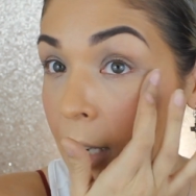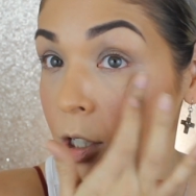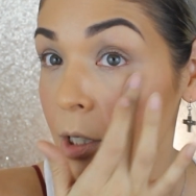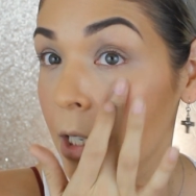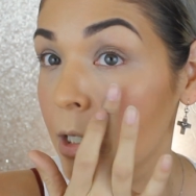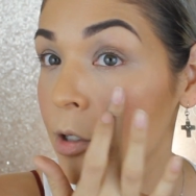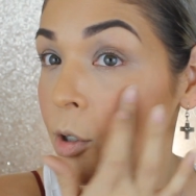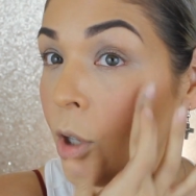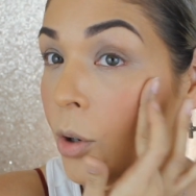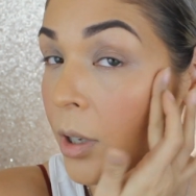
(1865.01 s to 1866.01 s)
I just like to
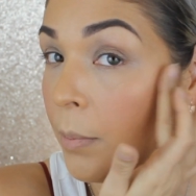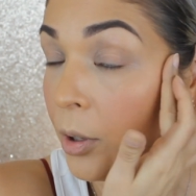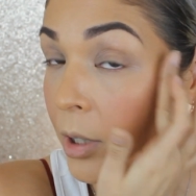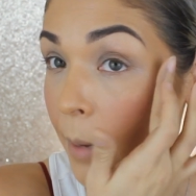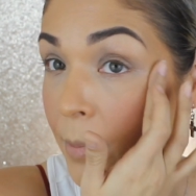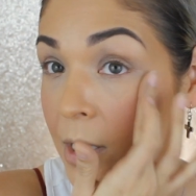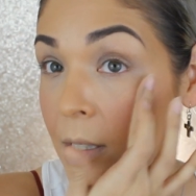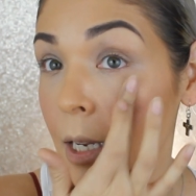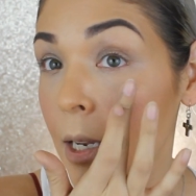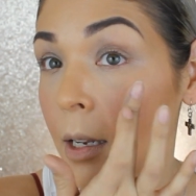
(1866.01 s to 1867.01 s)
slowly build it up to
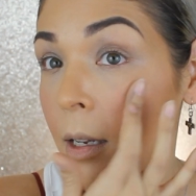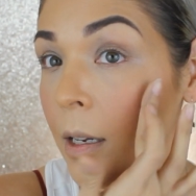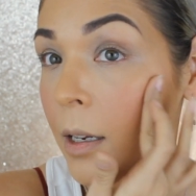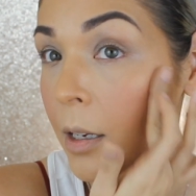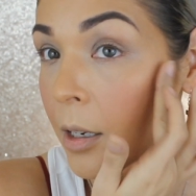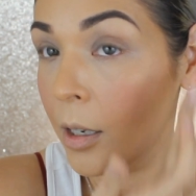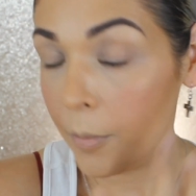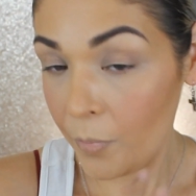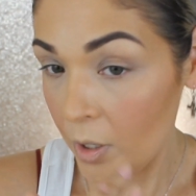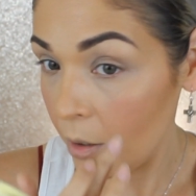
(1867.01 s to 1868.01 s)
see,
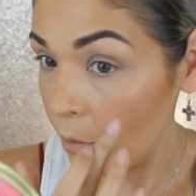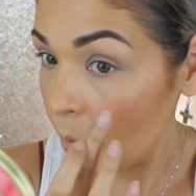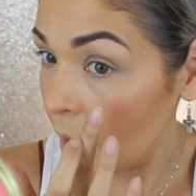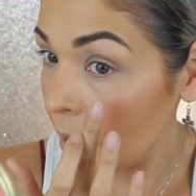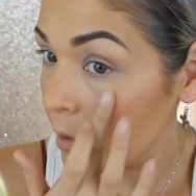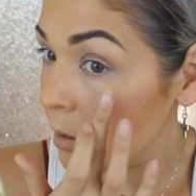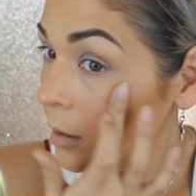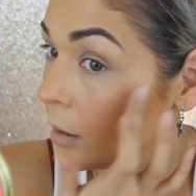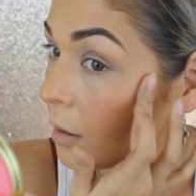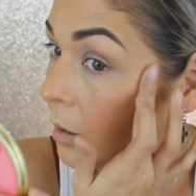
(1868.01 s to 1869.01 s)
you know, what
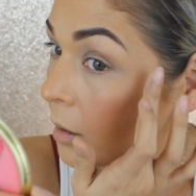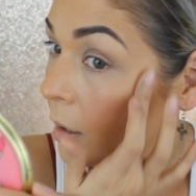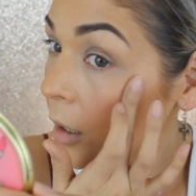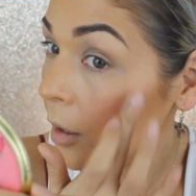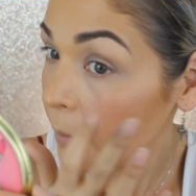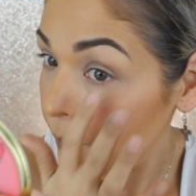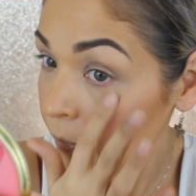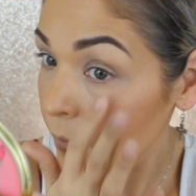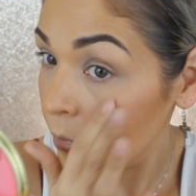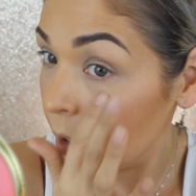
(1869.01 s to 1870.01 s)
um,
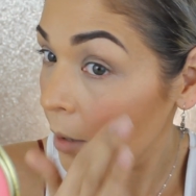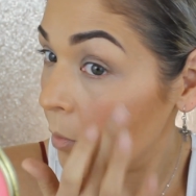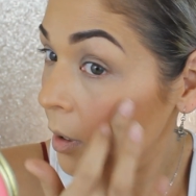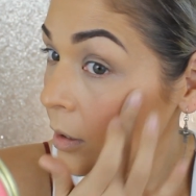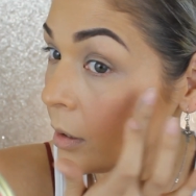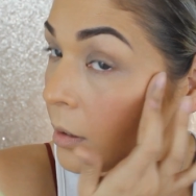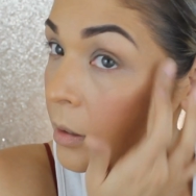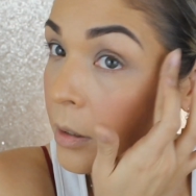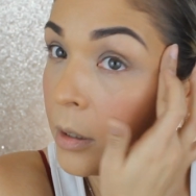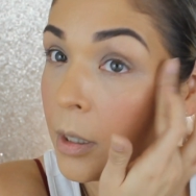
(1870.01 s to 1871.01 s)
what I want,
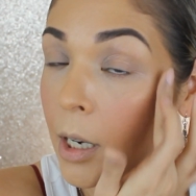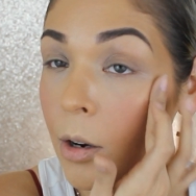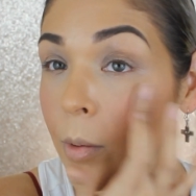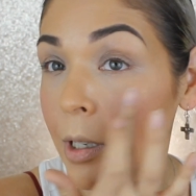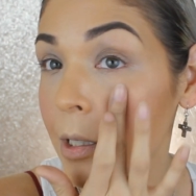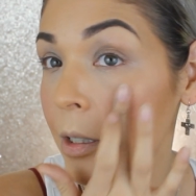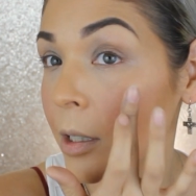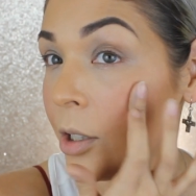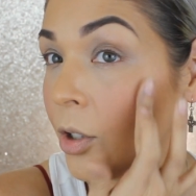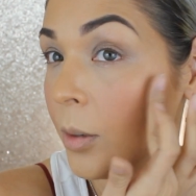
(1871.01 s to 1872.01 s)
how I want it to
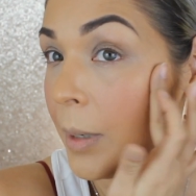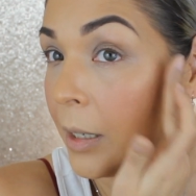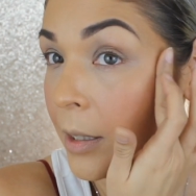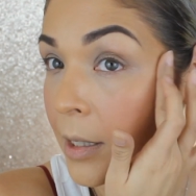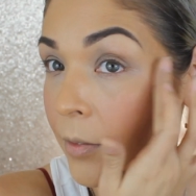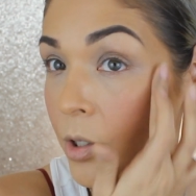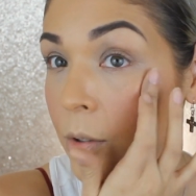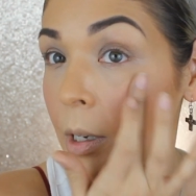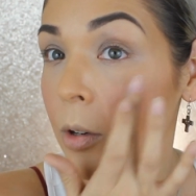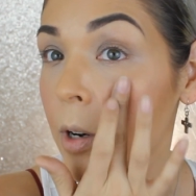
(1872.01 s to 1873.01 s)
look, you know what I mean? Instead of just
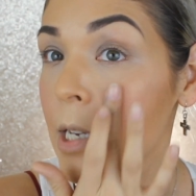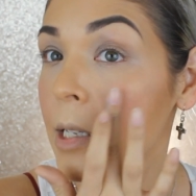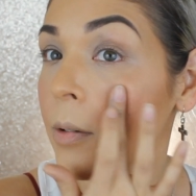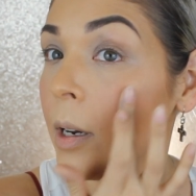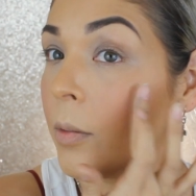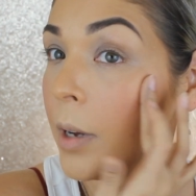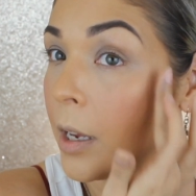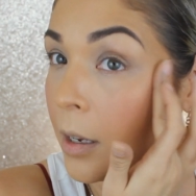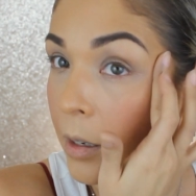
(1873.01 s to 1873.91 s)
going crazy right away.